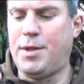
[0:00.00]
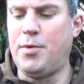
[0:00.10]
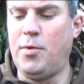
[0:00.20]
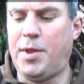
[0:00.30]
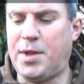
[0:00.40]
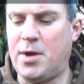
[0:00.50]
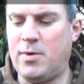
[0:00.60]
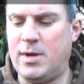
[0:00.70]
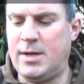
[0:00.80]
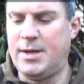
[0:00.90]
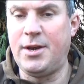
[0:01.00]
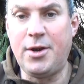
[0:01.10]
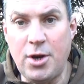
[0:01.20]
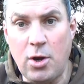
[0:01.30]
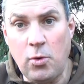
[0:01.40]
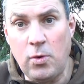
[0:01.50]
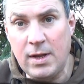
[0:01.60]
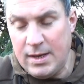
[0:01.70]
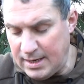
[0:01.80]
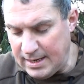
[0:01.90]
It's also a no
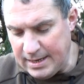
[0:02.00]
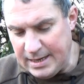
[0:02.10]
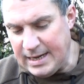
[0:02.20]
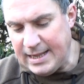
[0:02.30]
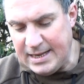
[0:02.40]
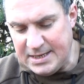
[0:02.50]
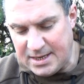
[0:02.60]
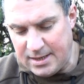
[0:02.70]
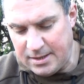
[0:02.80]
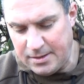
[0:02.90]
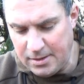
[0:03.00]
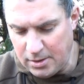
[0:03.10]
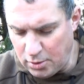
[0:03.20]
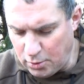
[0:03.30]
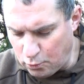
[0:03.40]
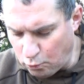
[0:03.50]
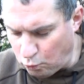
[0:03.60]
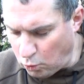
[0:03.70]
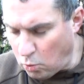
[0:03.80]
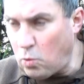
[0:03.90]
leader
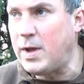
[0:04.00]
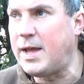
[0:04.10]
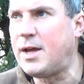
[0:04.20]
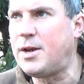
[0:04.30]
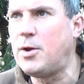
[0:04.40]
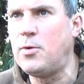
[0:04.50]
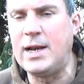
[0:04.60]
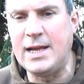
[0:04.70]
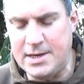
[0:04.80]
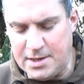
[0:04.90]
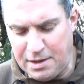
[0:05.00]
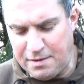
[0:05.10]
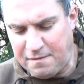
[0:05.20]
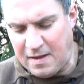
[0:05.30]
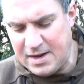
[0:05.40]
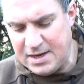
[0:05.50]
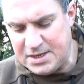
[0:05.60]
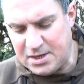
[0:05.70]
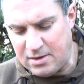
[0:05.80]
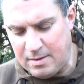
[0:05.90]
rule here. No leaders of
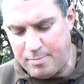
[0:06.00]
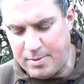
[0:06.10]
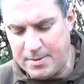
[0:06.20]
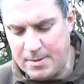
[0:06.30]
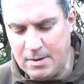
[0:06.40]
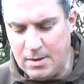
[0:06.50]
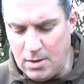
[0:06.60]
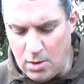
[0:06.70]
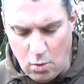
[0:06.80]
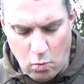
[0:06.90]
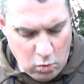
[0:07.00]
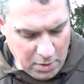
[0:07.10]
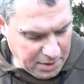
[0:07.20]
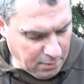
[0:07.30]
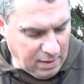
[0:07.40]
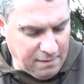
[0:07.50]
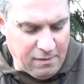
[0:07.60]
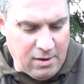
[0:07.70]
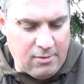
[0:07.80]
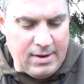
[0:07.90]
any type
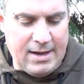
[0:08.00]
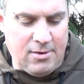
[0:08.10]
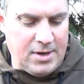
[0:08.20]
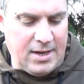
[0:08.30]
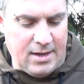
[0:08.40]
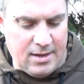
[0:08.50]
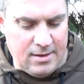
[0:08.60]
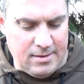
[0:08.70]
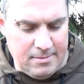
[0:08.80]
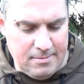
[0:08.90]
whatsoever are allowed here.